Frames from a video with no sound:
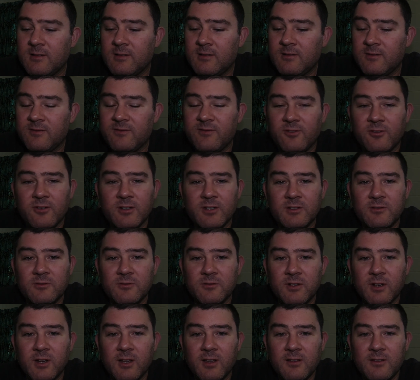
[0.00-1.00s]
find
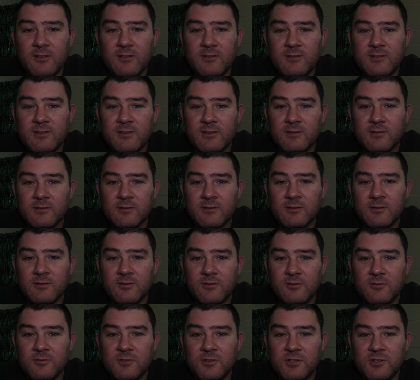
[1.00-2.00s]
good loads and
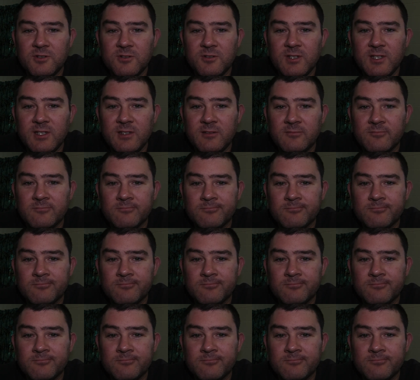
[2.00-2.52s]
good shooting.